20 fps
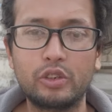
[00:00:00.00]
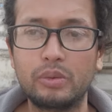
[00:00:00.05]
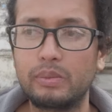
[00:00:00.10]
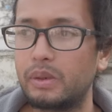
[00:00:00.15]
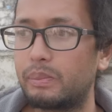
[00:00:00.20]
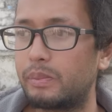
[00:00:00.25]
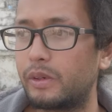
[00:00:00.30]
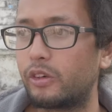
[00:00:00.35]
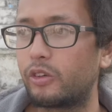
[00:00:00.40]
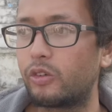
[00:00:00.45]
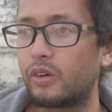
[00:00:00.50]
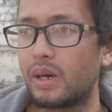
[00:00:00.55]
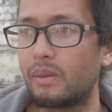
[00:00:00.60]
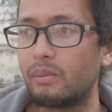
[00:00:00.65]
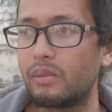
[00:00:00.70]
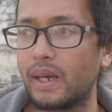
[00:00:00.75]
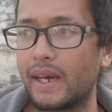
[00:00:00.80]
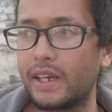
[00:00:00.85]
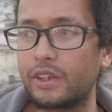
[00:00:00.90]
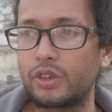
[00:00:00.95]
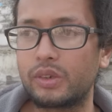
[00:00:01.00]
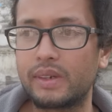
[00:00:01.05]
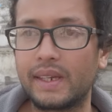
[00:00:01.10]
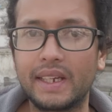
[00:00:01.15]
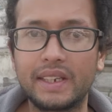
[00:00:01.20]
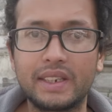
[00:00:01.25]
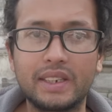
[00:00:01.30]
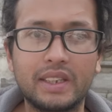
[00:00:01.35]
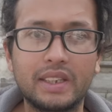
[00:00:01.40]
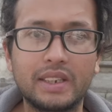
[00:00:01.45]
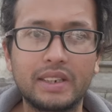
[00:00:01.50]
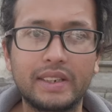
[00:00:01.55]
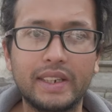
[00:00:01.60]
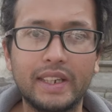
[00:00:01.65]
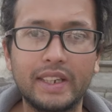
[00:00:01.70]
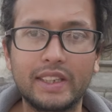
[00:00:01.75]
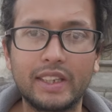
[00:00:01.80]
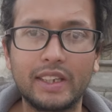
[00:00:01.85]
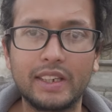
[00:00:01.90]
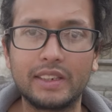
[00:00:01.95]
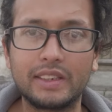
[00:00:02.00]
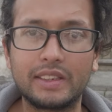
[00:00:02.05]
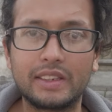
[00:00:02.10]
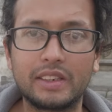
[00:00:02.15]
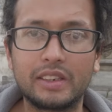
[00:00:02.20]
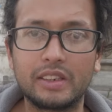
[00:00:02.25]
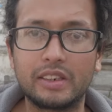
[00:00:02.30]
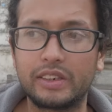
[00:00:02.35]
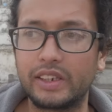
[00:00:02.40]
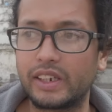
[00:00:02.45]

to be performed as soon as the death is